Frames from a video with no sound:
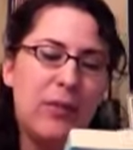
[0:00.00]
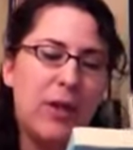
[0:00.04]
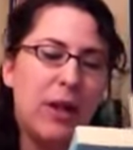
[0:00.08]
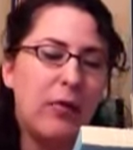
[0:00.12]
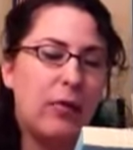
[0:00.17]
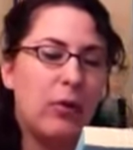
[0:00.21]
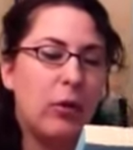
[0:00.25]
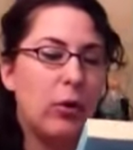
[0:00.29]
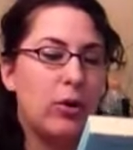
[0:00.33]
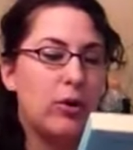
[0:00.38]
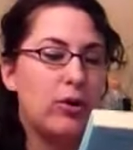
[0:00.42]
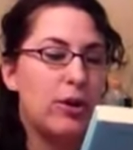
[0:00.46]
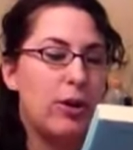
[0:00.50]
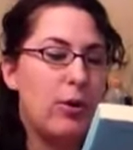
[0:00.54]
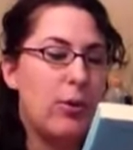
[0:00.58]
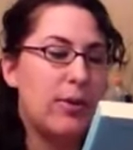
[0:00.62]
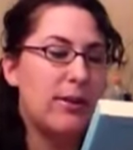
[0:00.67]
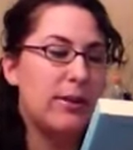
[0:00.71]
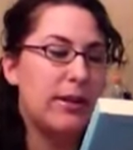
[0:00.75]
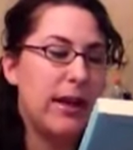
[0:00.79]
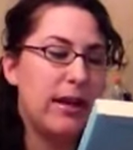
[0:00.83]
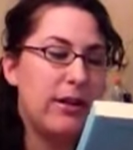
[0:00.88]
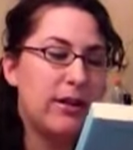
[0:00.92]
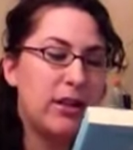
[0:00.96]
Of course, no
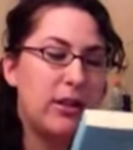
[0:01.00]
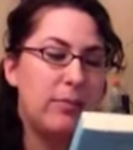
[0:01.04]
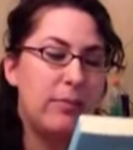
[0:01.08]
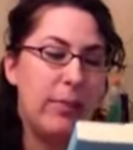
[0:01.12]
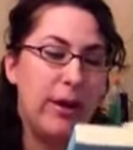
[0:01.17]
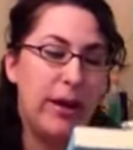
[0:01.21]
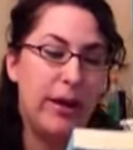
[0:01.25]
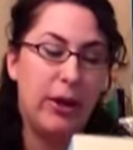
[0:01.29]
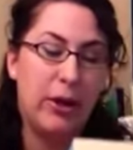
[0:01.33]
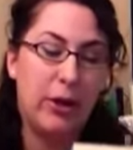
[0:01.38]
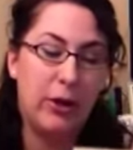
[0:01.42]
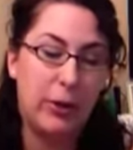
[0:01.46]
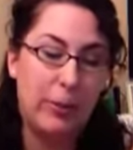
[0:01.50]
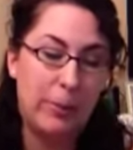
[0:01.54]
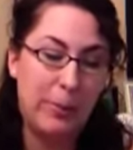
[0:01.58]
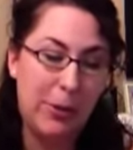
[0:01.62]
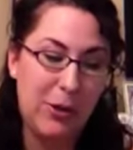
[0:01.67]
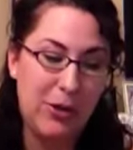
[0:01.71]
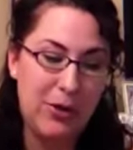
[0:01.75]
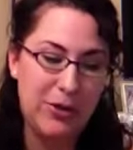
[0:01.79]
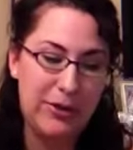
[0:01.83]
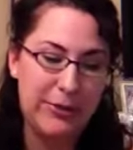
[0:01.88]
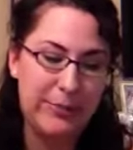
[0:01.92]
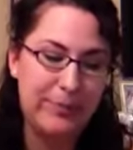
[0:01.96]
one's actually met her in
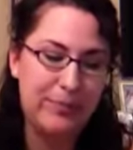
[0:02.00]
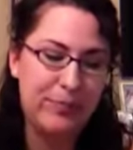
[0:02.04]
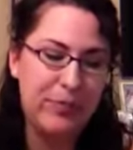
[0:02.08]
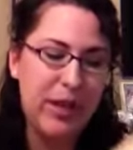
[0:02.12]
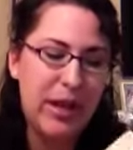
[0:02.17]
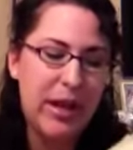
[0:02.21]
person.